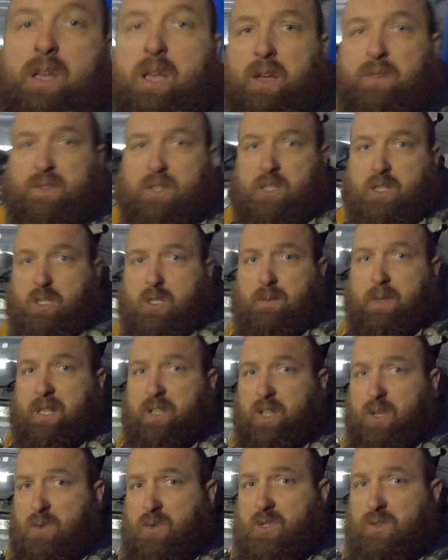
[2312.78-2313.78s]
if this has been
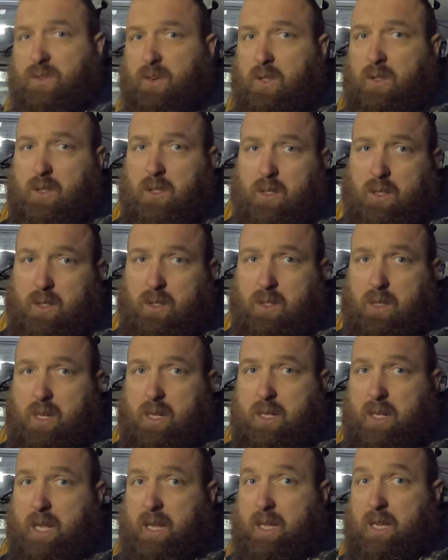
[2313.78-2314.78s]
useful
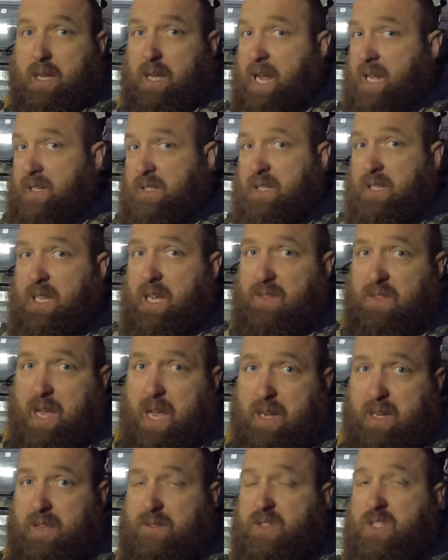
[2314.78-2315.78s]
or anything like
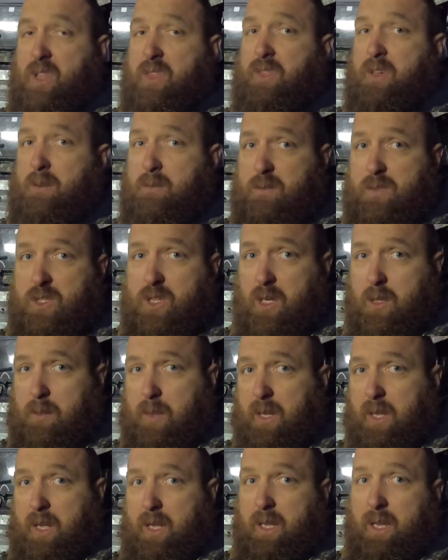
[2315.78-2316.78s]
that, give us a thumbs
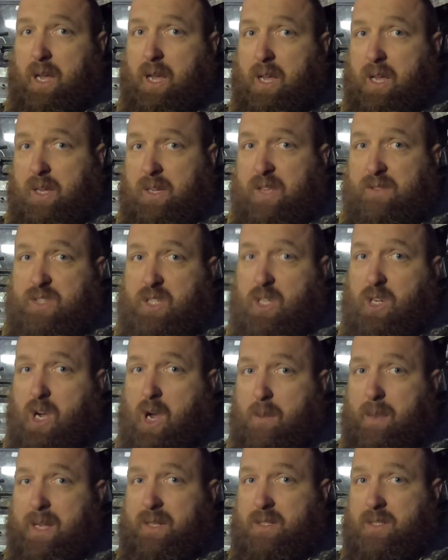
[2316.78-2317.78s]
up, give us a
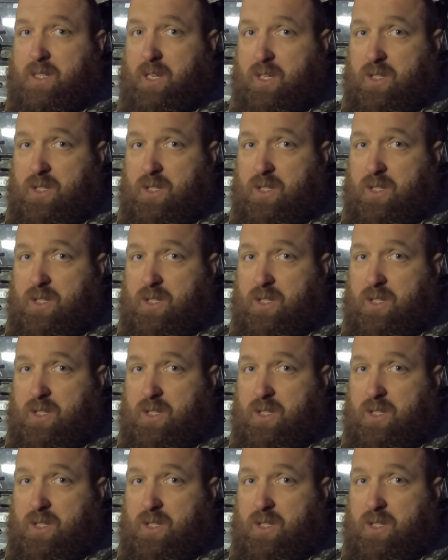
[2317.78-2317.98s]
comment.